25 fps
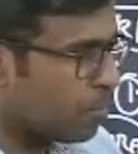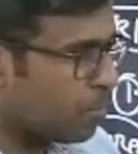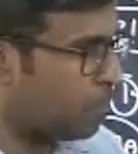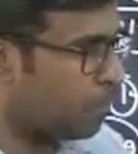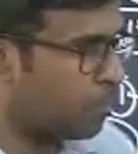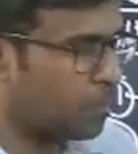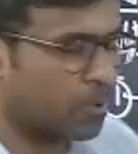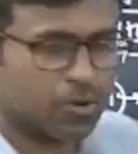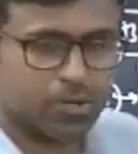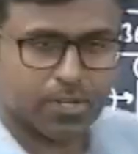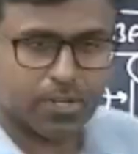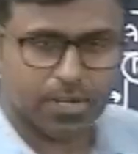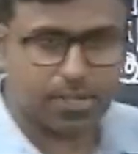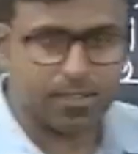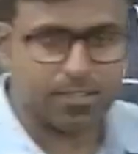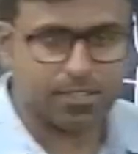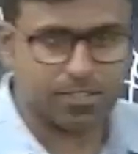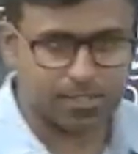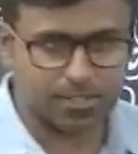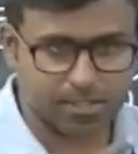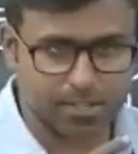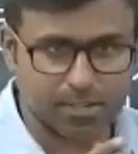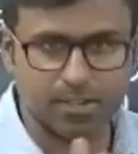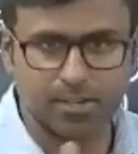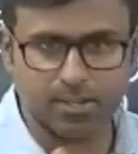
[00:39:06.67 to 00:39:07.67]

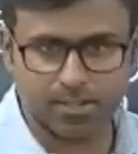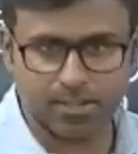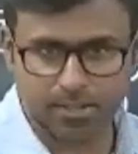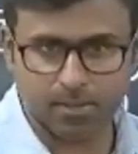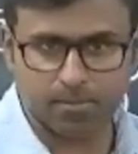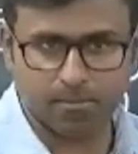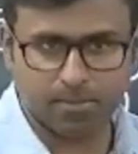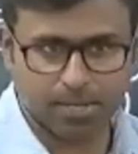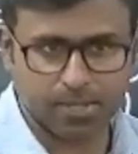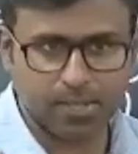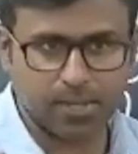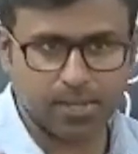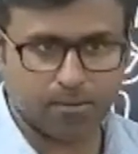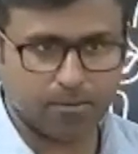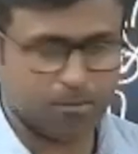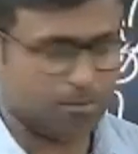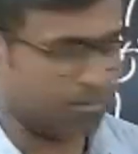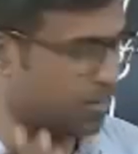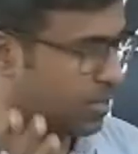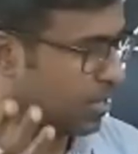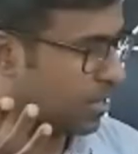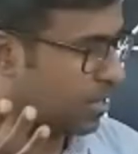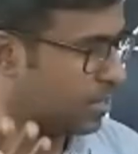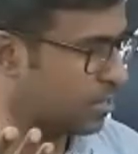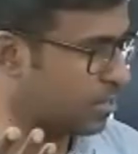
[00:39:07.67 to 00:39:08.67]
Protestantism,
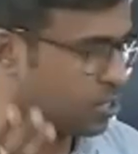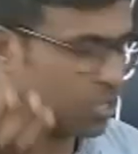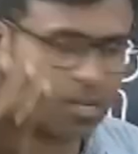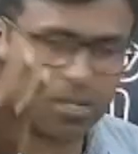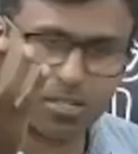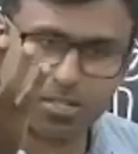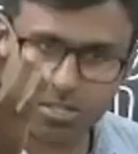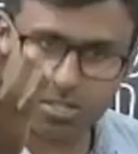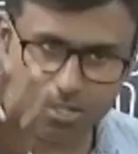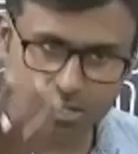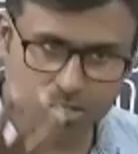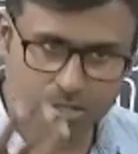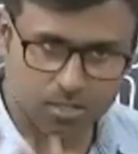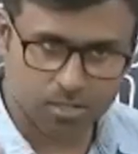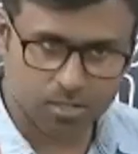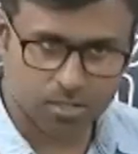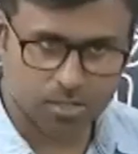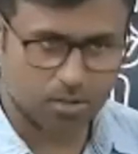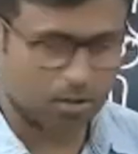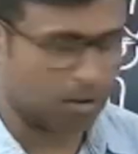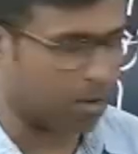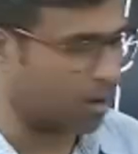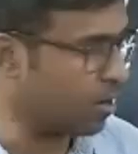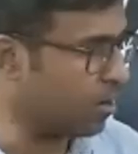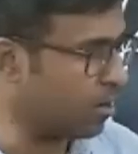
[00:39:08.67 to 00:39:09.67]
church is
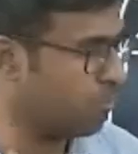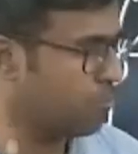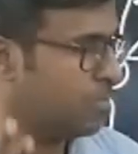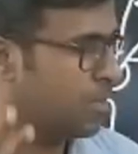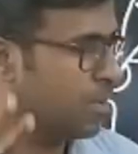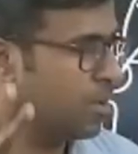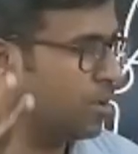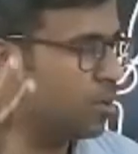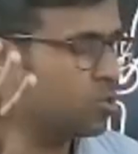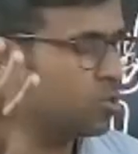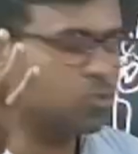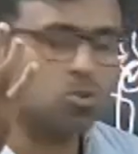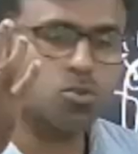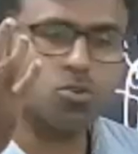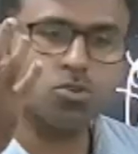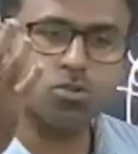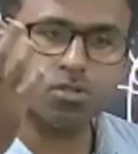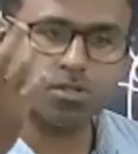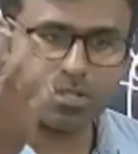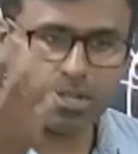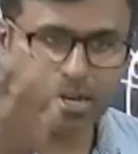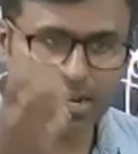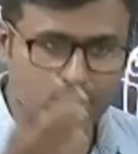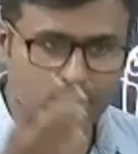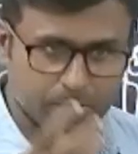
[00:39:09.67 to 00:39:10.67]
strong. So you
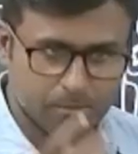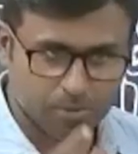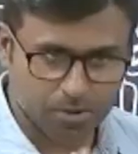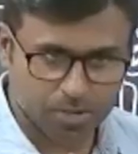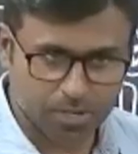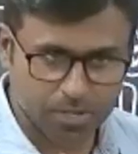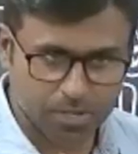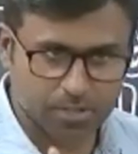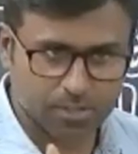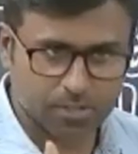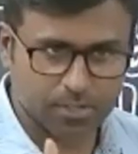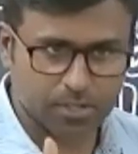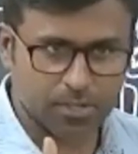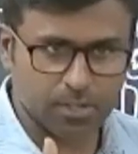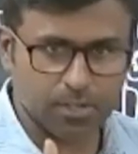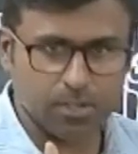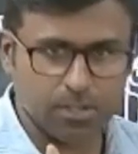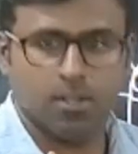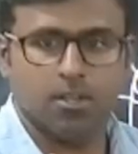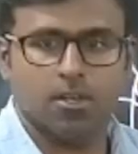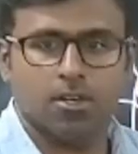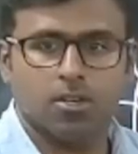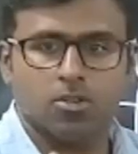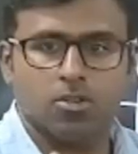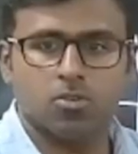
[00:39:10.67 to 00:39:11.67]
start protesting,
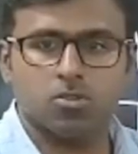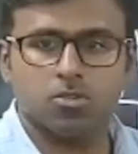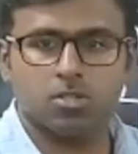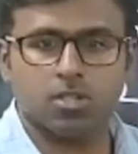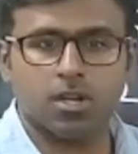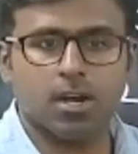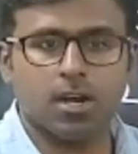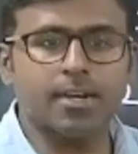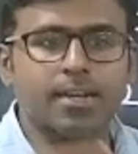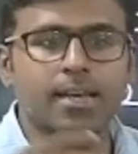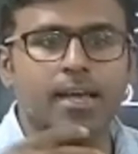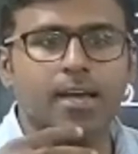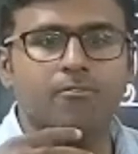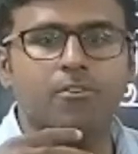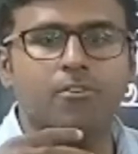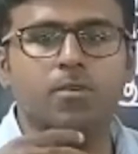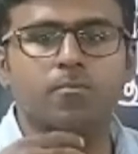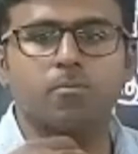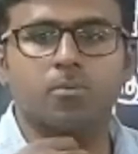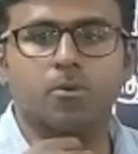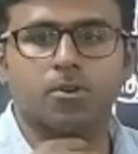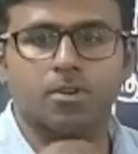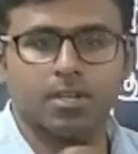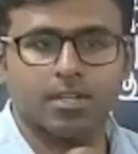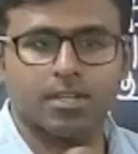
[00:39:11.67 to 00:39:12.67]
you start having
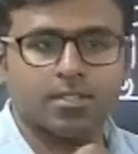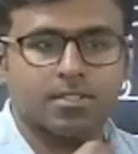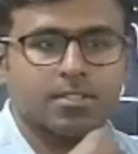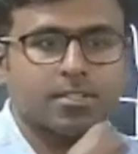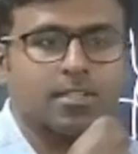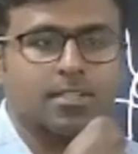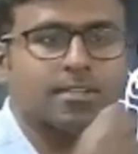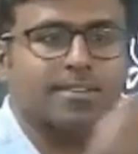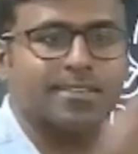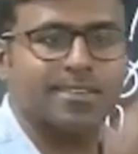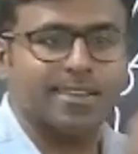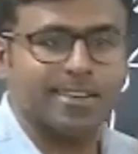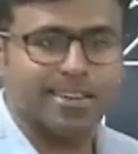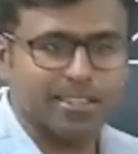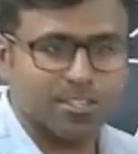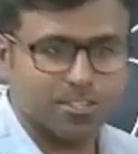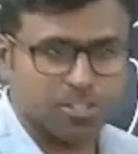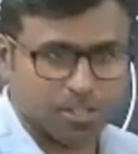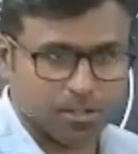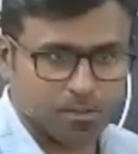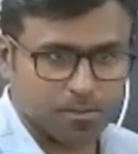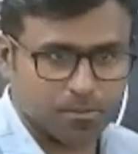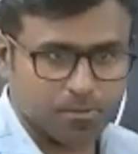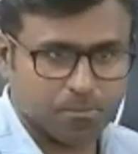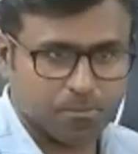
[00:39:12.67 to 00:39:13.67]
Protestant religion.